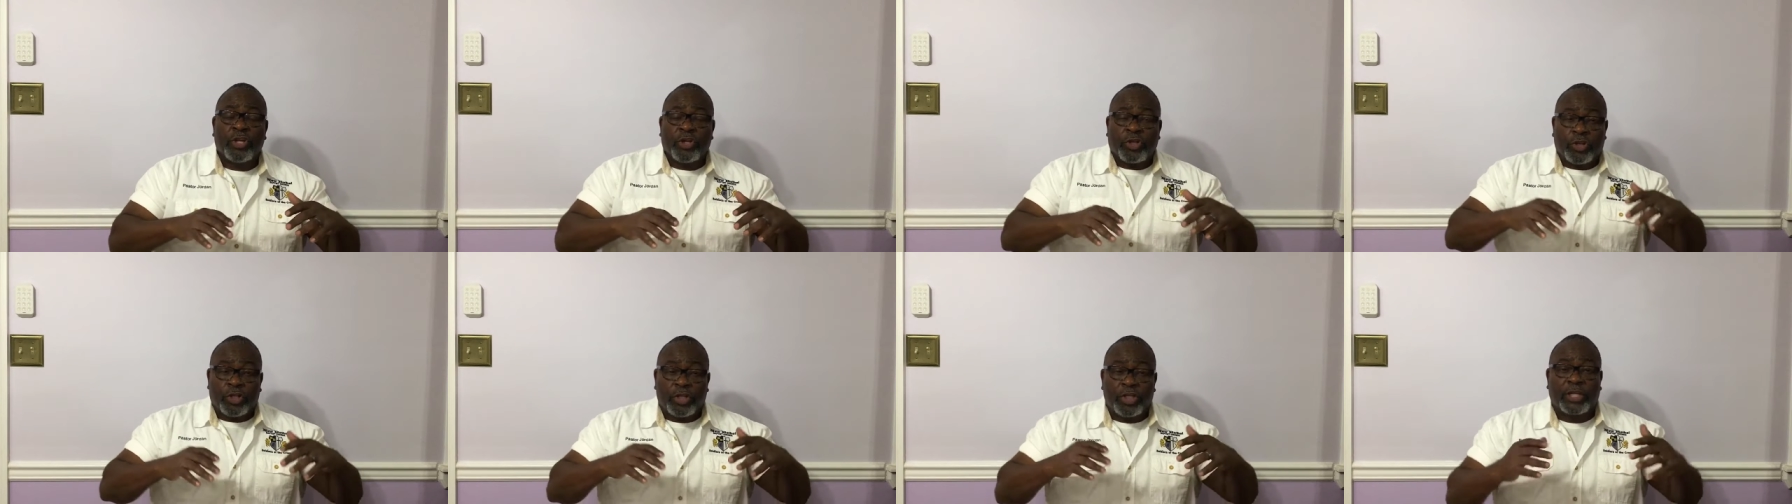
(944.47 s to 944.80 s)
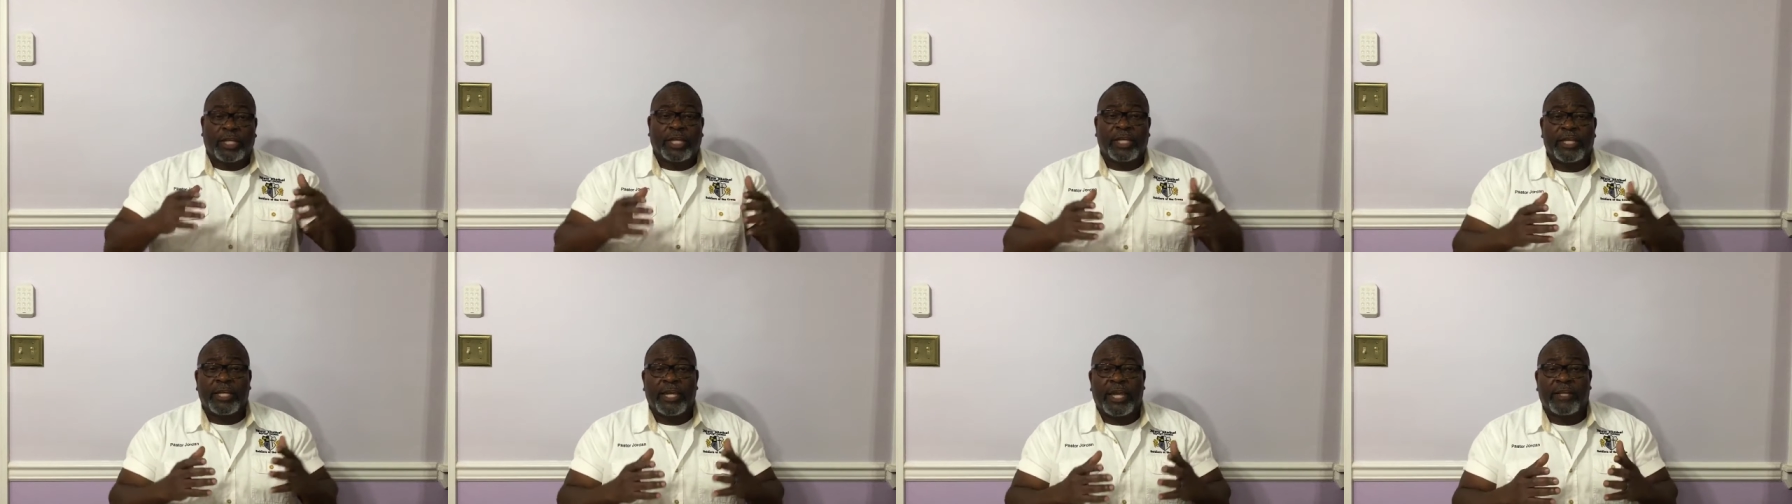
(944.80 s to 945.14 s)

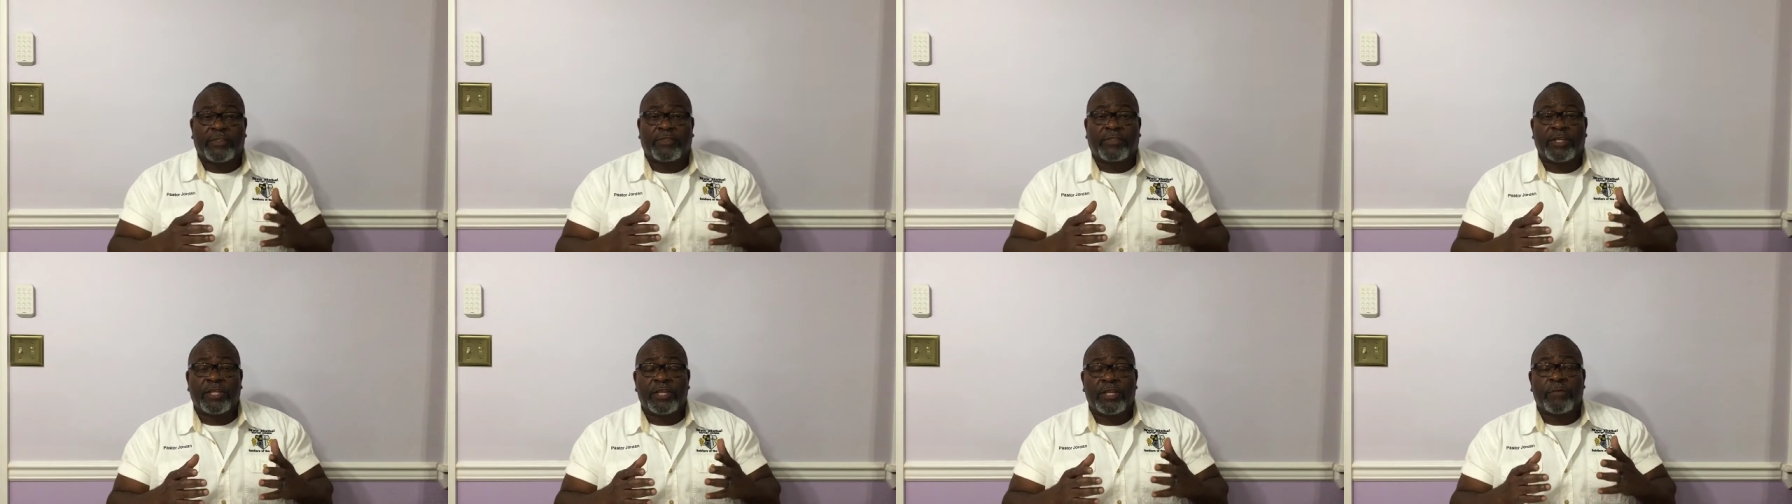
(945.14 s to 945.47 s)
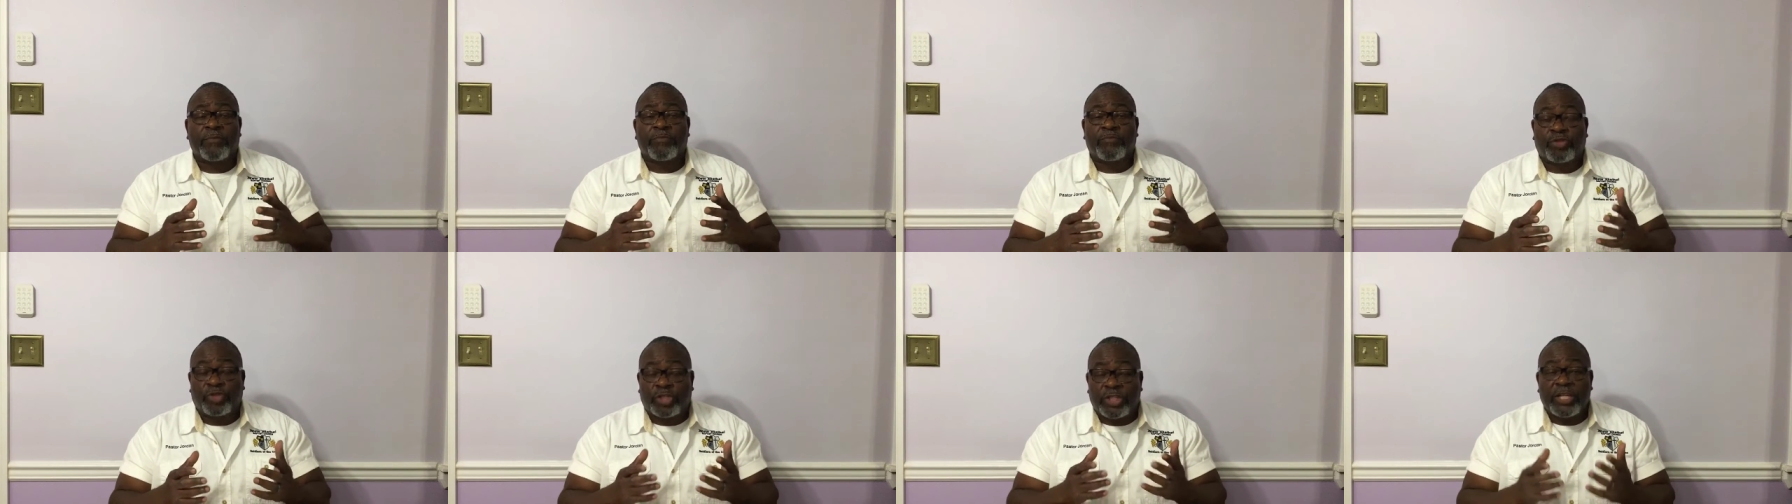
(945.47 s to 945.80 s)
looking at
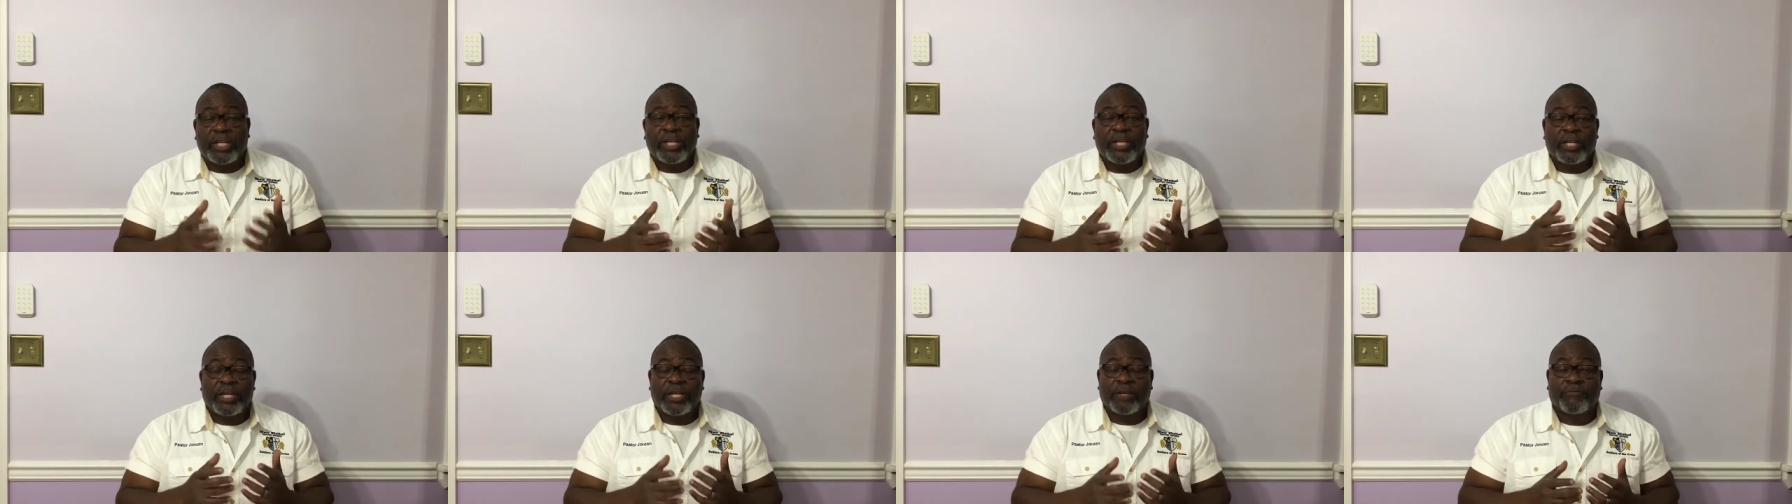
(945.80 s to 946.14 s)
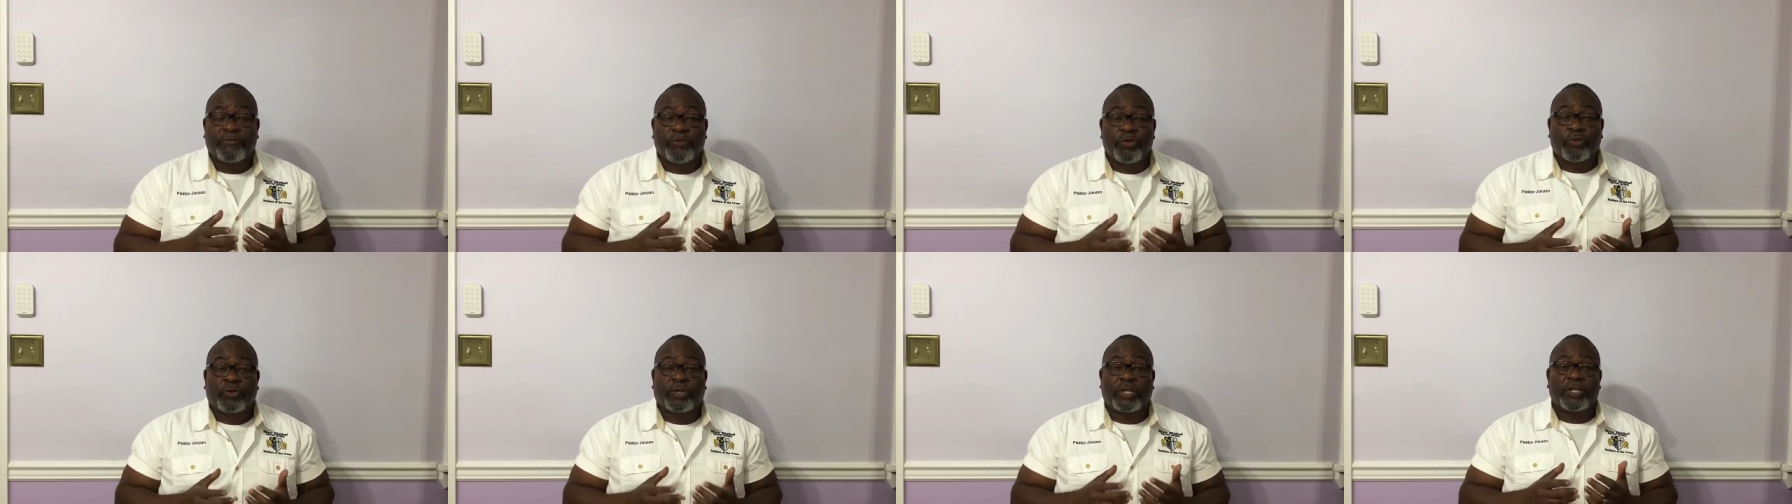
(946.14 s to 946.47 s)
them seeing
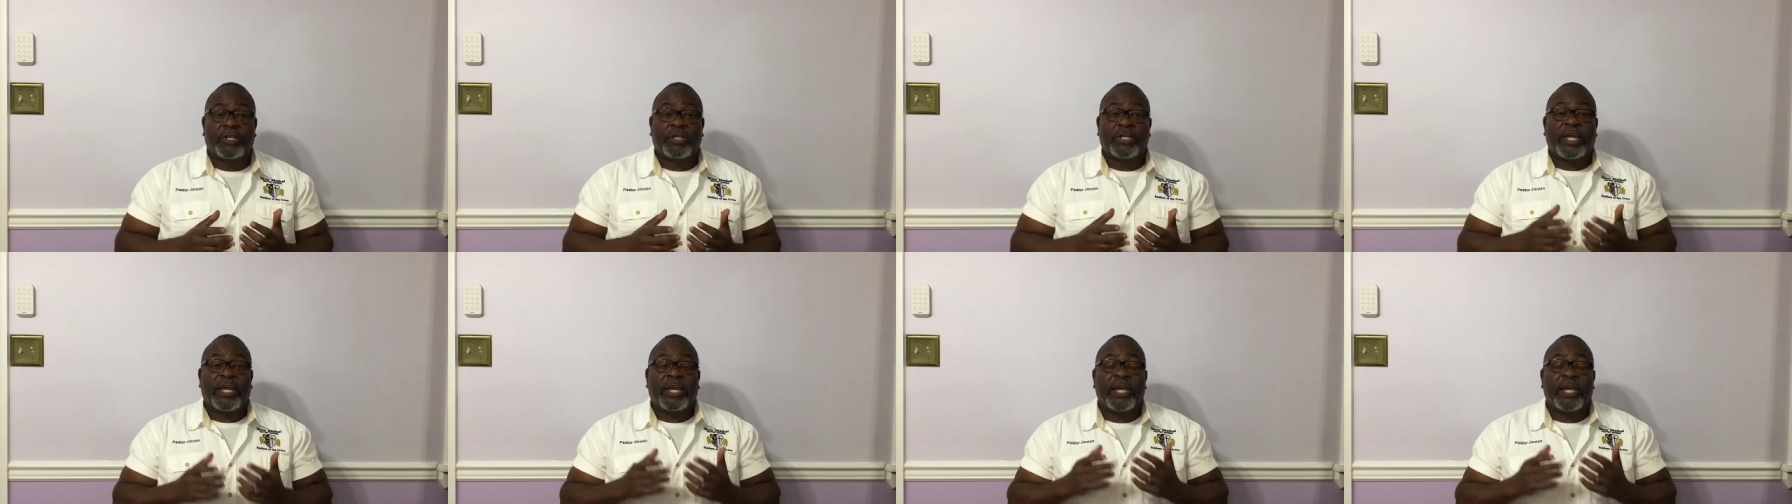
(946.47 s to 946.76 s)
if you can